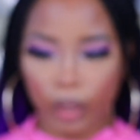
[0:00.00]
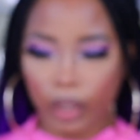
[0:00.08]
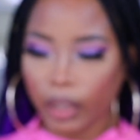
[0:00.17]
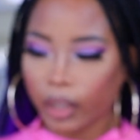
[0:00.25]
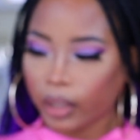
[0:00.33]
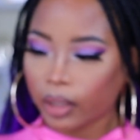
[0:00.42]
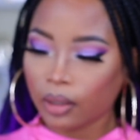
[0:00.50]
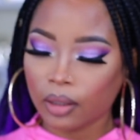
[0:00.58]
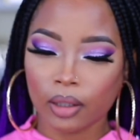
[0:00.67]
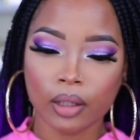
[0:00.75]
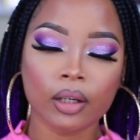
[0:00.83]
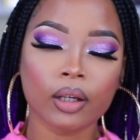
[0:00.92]
ahead
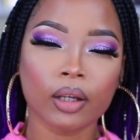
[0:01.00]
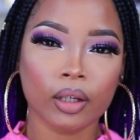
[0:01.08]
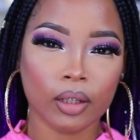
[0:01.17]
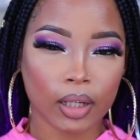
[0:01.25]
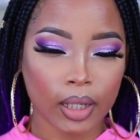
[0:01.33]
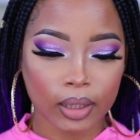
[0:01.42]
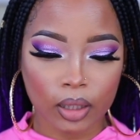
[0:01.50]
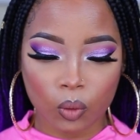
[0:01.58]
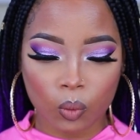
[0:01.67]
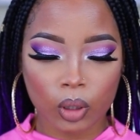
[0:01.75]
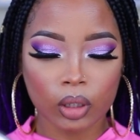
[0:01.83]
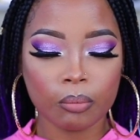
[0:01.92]
and add the
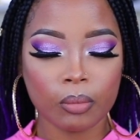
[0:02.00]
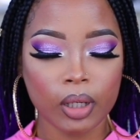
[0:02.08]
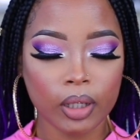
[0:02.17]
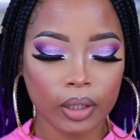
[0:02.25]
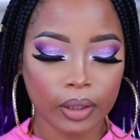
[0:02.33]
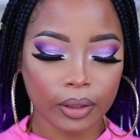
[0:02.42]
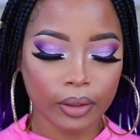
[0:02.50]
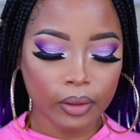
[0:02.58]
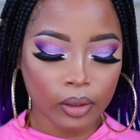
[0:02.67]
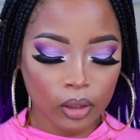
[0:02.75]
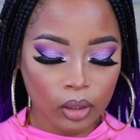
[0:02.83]
oil in my hair